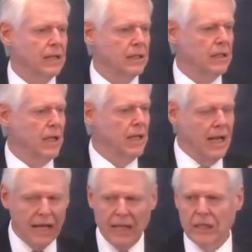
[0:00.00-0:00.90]
and
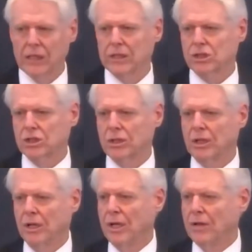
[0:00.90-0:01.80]
hellish, and
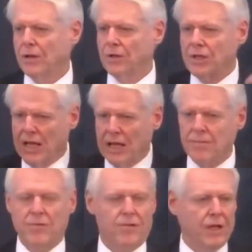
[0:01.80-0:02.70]
they'll name
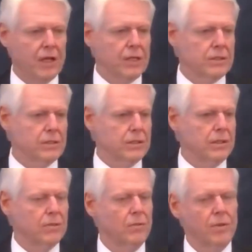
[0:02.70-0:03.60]
things uh,
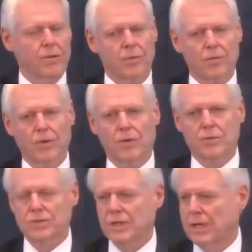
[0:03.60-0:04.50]
with, with those
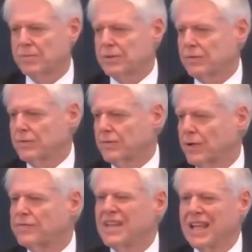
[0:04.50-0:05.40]
types of, of
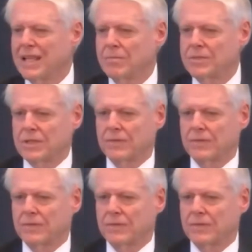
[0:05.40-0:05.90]
names, even.